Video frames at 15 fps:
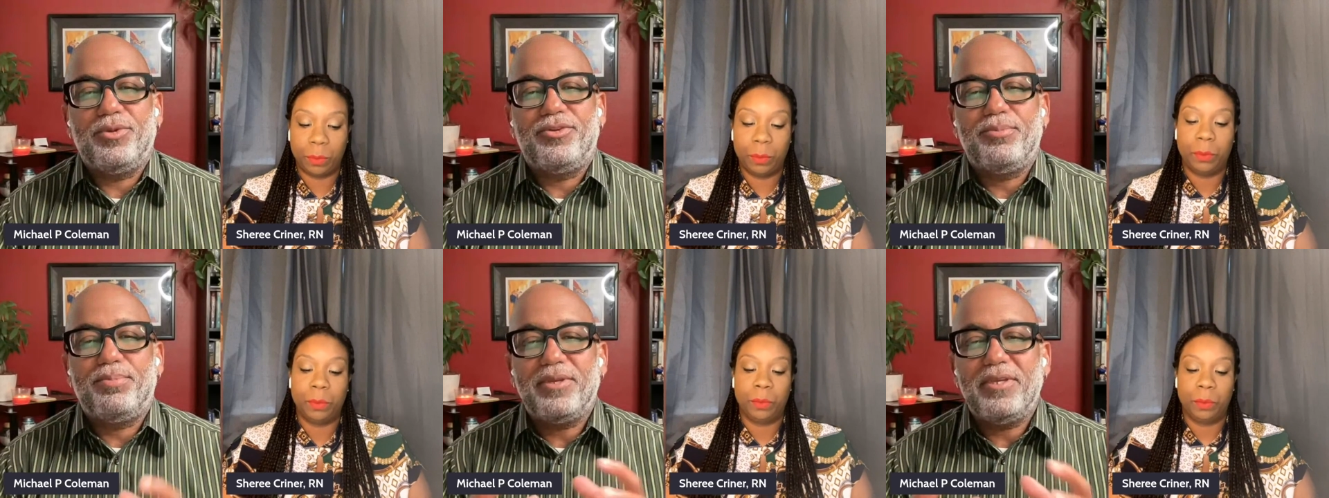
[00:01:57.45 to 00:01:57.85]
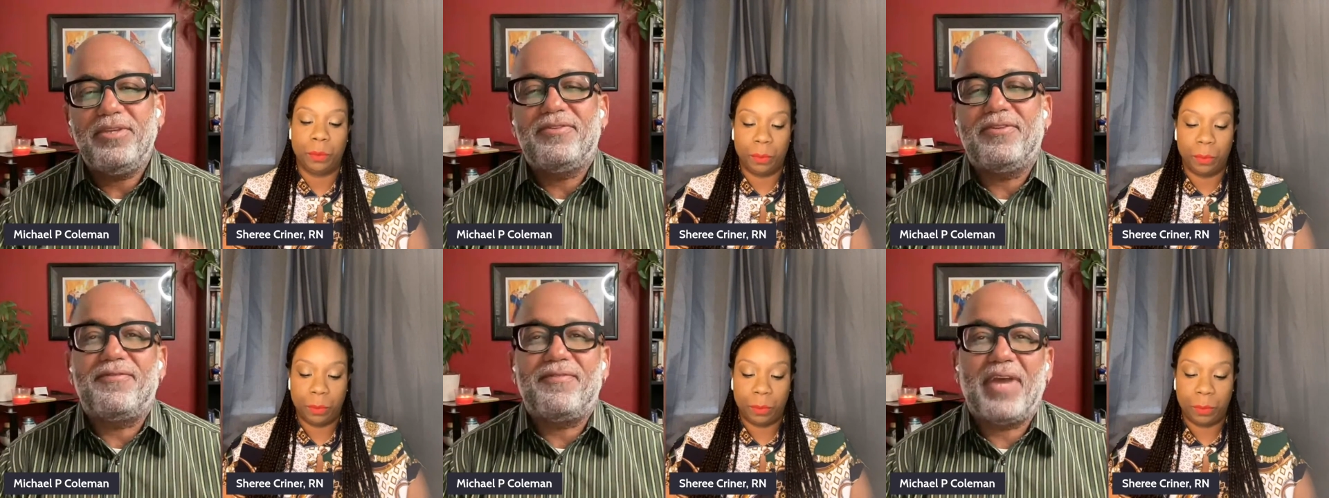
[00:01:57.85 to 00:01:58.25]
Speaker 1: would you
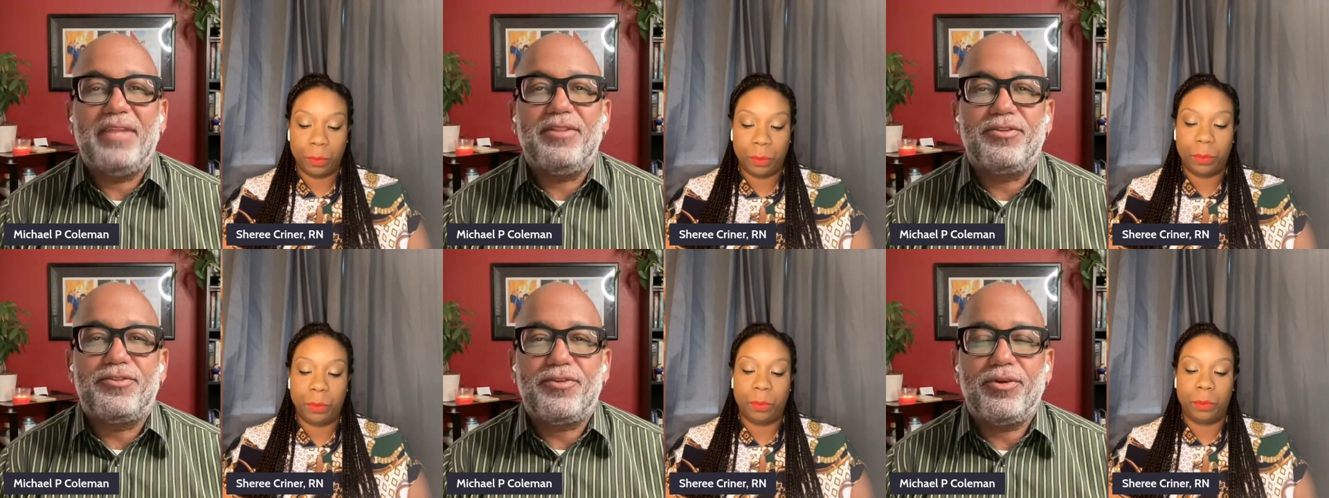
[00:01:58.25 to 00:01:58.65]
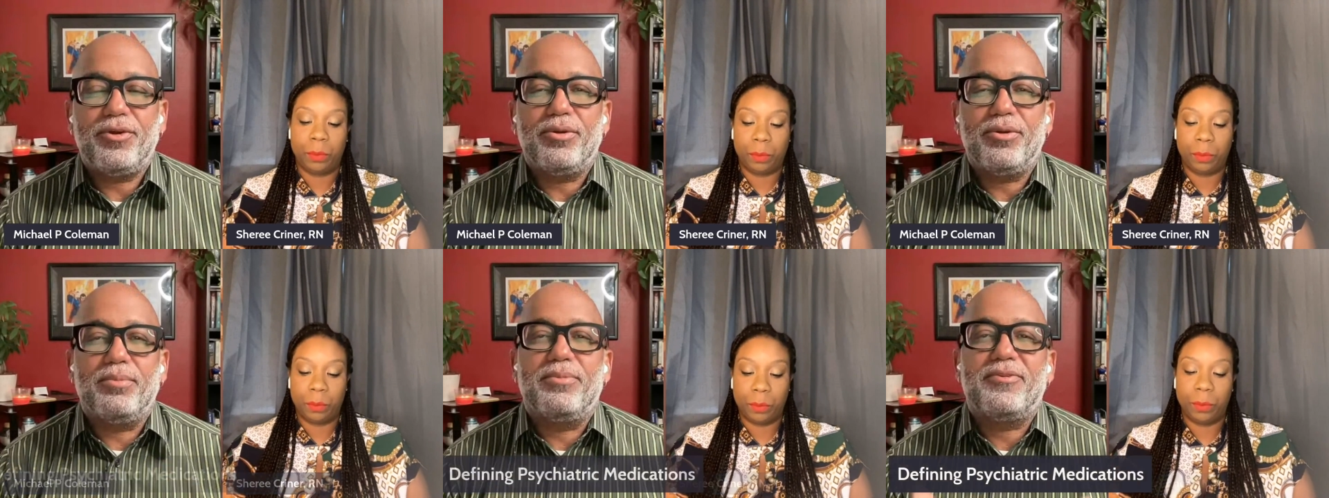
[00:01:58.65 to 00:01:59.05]
please define the
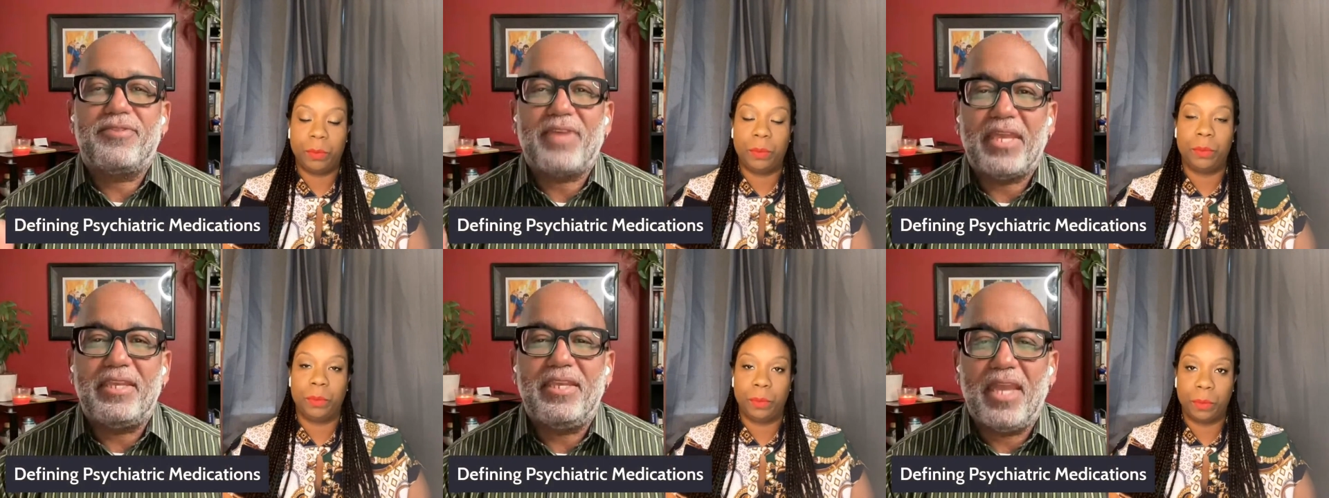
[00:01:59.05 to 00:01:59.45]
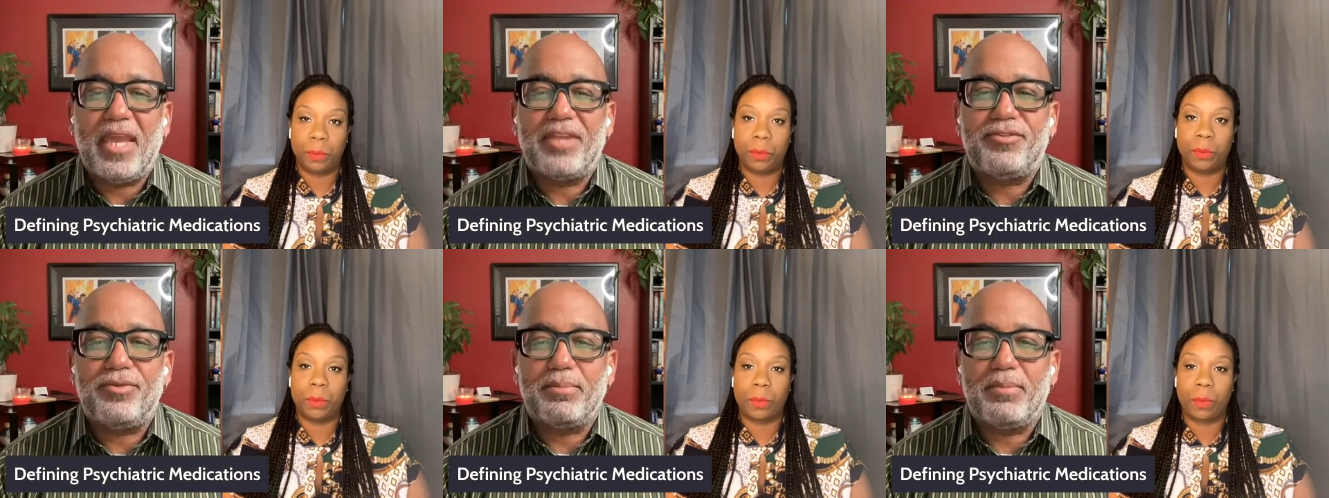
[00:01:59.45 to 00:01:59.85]
term
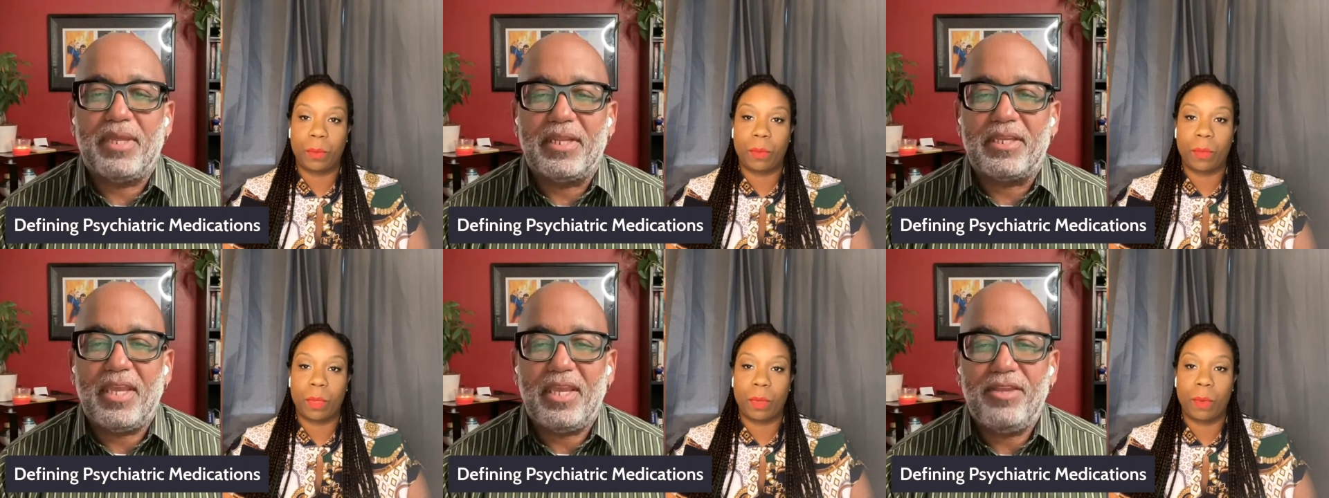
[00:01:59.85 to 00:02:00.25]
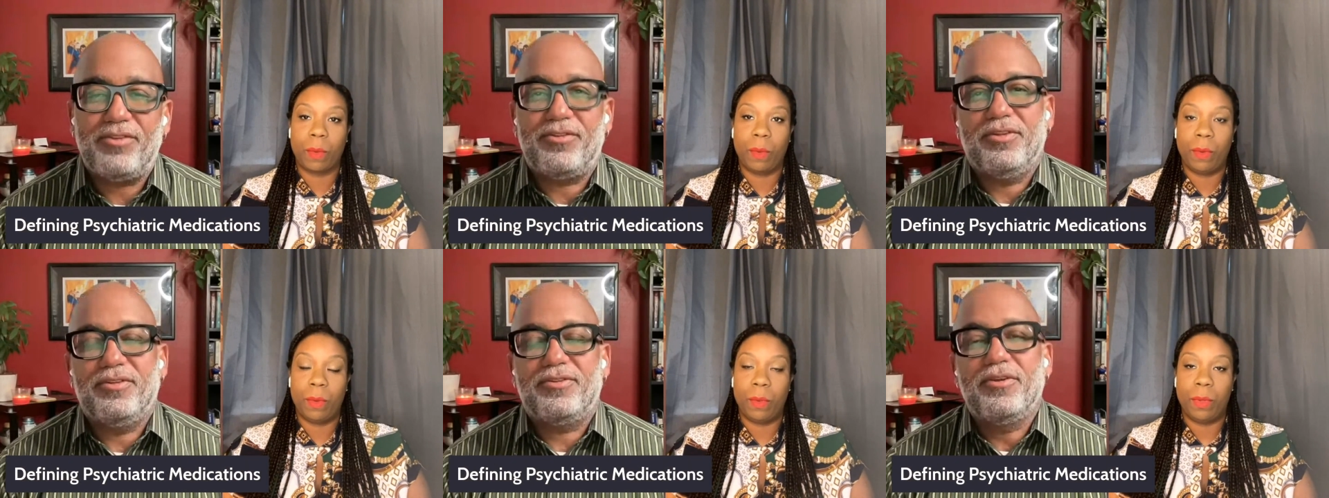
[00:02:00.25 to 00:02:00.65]
psychiatric
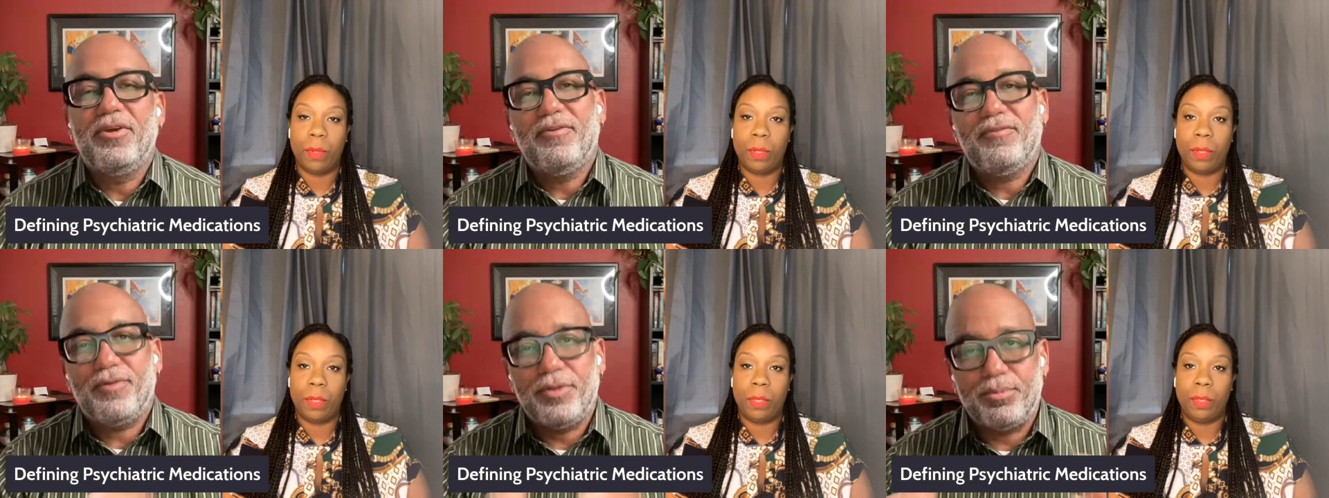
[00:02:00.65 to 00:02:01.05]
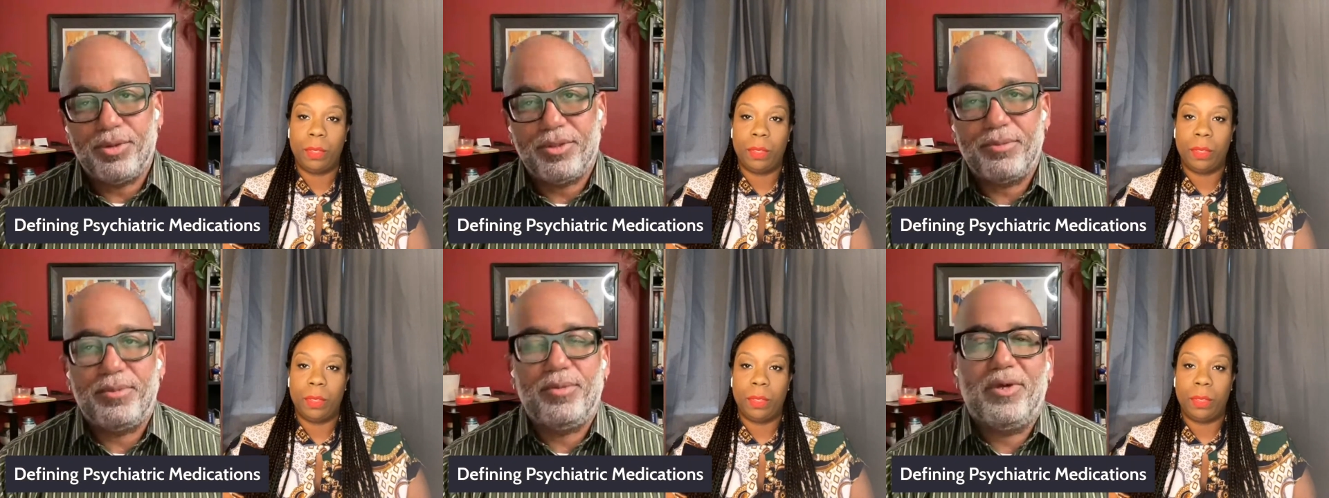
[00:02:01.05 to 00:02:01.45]
medications for the
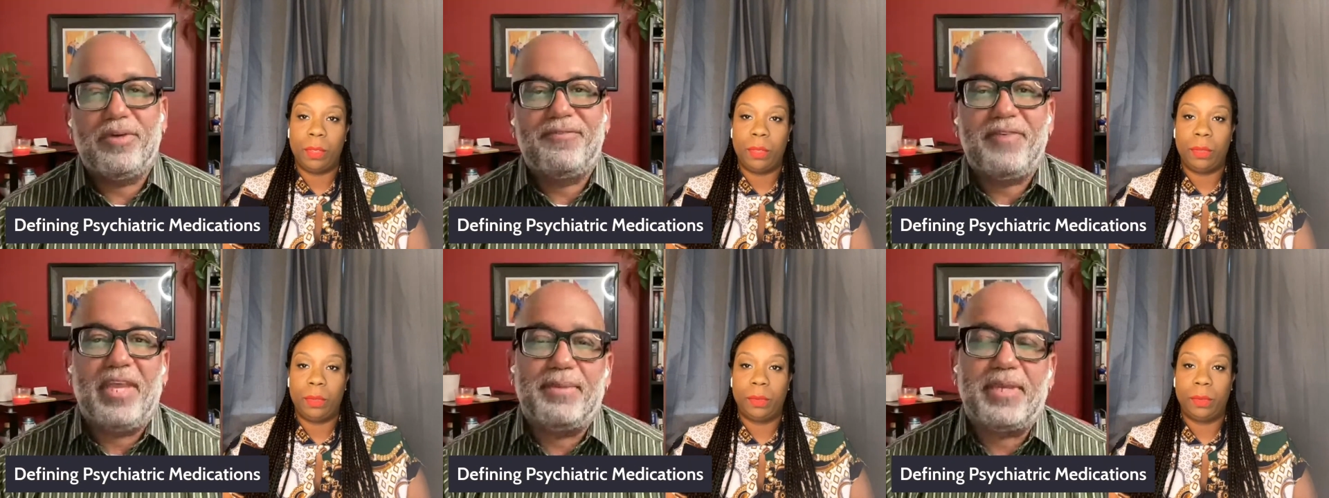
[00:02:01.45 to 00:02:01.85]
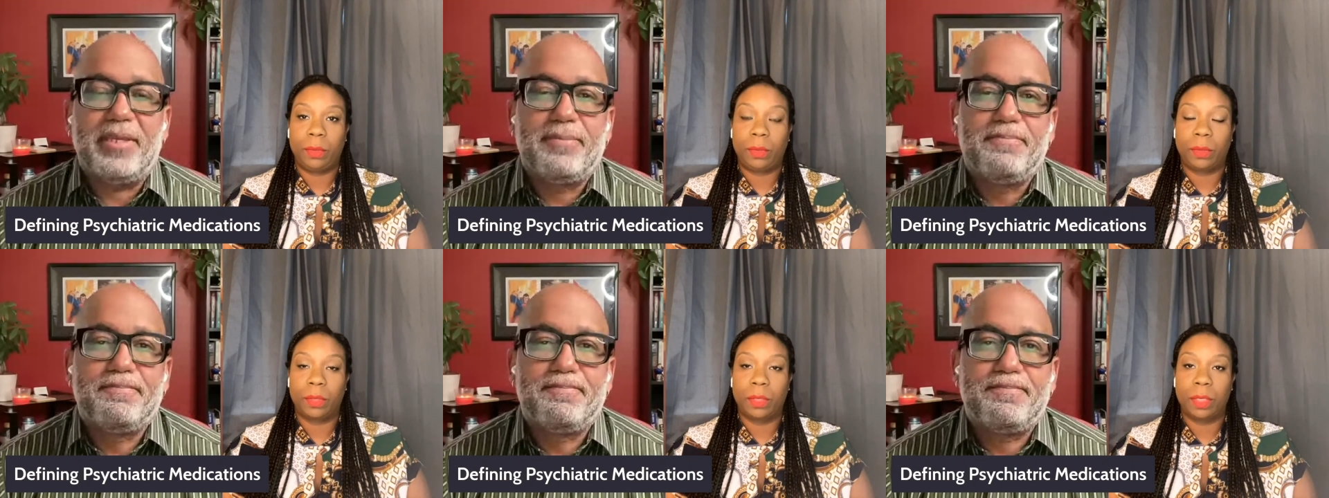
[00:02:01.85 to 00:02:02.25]
Brother Be Well family?